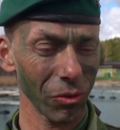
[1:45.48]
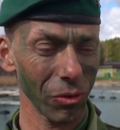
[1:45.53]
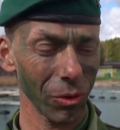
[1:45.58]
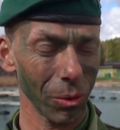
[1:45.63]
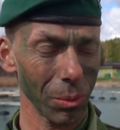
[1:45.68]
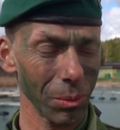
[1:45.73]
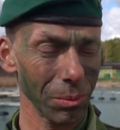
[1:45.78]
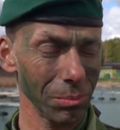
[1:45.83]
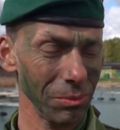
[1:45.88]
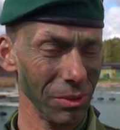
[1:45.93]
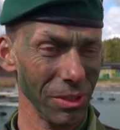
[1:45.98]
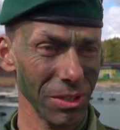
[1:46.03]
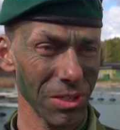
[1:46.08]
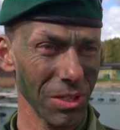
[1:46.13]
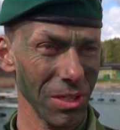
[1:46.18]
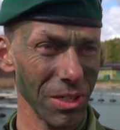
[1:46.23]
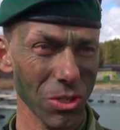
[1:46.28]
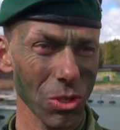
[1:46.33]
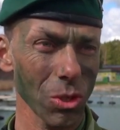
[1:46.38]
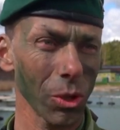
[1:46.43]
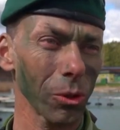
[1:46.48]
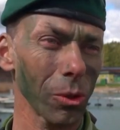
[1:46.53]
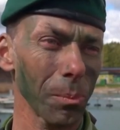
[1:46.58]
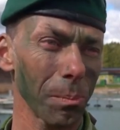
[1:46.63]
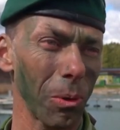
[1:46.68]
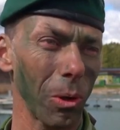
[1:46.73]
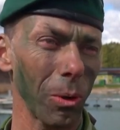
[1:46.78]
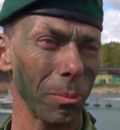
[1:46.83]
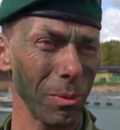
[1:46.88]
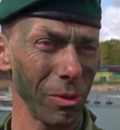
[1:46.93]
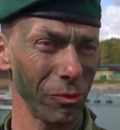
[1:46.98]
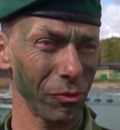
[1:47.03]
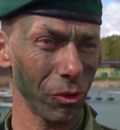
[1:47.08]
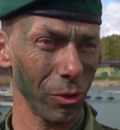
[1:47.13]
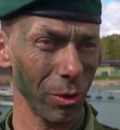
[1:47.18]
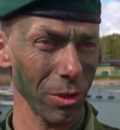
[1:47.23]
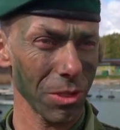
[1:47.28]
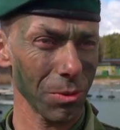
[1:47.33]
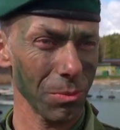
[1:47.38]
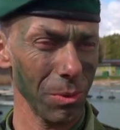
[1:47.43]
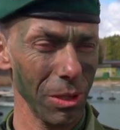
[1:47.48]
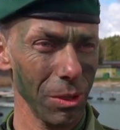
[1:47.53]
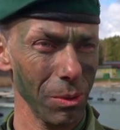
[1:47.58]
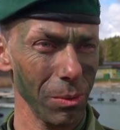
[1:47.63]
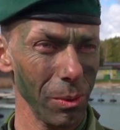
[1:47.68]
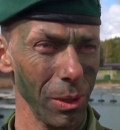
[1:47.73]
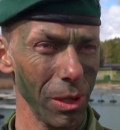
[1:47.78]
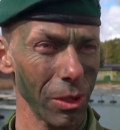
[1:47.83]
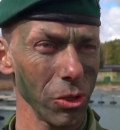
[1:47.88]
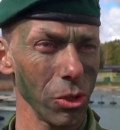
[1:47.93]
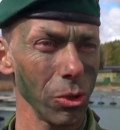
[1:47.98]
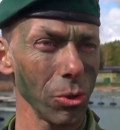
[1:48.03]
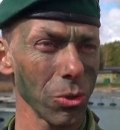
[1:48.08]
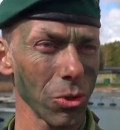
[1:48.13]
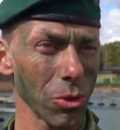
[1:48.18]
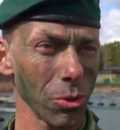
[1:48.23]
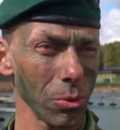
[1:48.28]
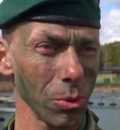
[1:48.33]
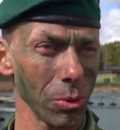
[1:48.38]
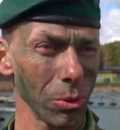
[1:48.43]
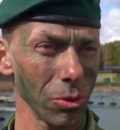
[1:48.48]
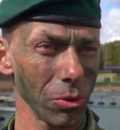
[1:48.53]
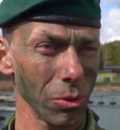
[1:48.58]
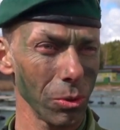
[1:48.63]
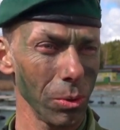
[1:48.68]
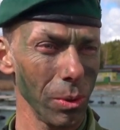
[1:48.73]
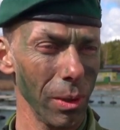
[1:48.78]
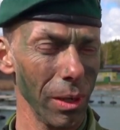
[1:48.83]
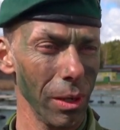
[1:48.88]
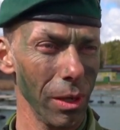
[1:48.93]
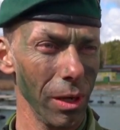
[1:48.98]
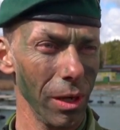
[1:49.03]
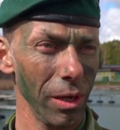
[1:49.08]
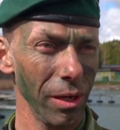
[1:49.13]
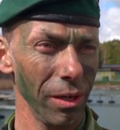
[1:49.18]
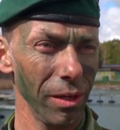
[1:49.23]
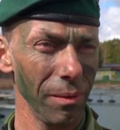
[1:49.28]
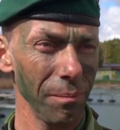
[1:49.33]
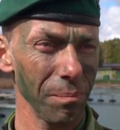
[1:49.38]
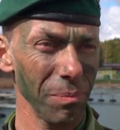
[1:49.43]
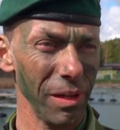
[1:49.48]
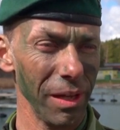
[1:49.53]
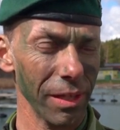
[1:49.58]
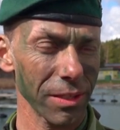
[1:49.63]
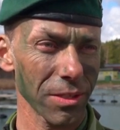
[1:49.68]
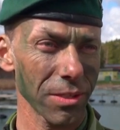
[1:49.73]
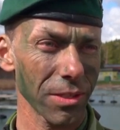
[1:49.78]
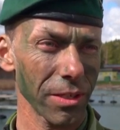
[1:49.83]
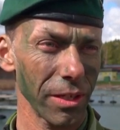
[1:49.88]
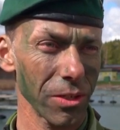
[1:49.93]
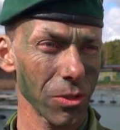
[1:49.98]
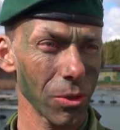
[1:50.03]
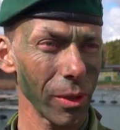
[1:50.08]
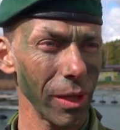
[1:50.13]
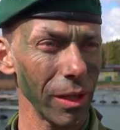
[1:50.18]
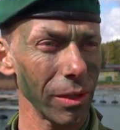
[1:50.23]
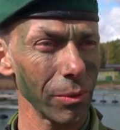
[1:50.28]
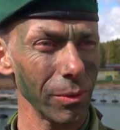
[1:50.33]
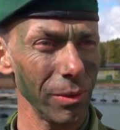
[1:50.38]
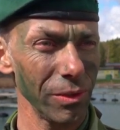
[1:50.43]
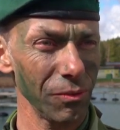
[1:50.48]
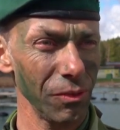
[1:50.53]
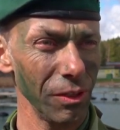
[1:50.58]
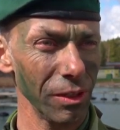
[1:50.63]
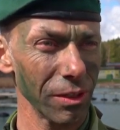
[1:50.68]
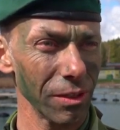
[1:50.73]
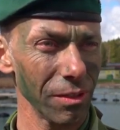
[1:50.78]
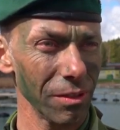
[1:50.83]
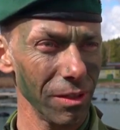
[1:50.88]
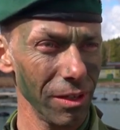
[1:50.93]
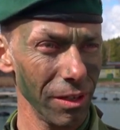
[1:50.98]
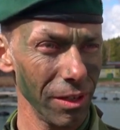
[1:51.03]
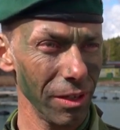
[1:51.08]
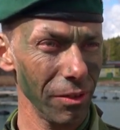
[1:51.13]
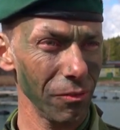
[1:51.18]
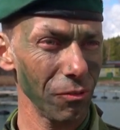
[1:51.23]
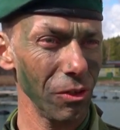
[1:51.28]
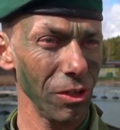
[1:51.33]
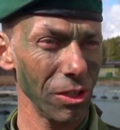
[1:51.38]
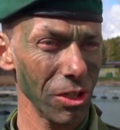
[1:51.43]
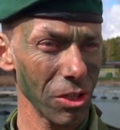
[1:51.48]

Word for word: so it's it's not a problem for us. We we are used to to uh, exercise together with Finn, uh,